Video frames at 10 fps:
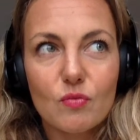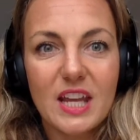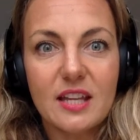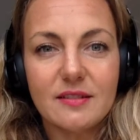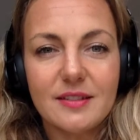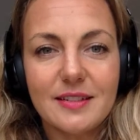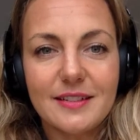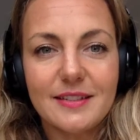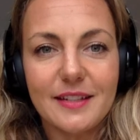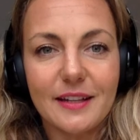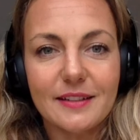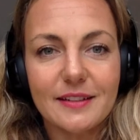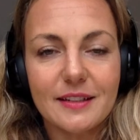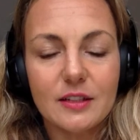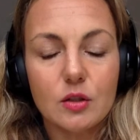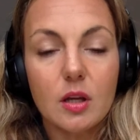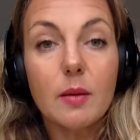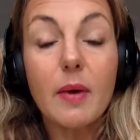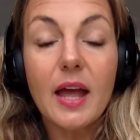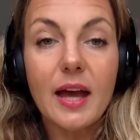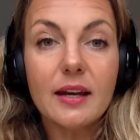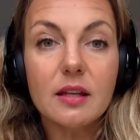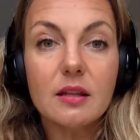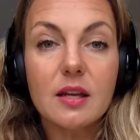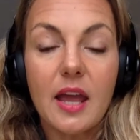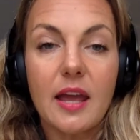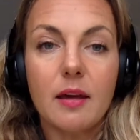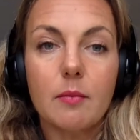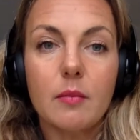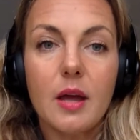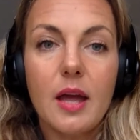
consistent and to keep my head in the game